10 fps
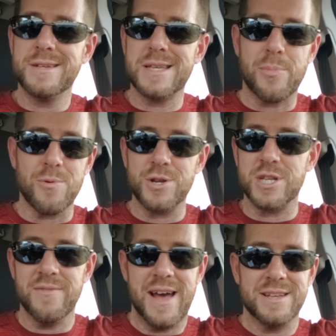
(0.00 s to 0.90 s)

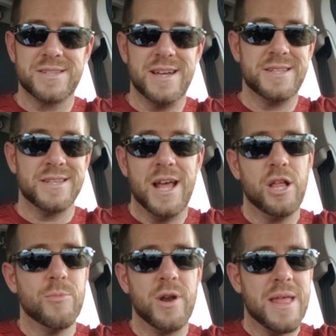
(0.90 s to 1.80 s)
separation of assets and
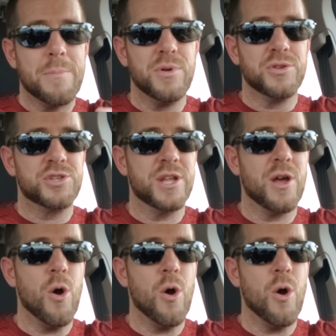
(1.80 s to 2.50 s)
alimony, that bullshit.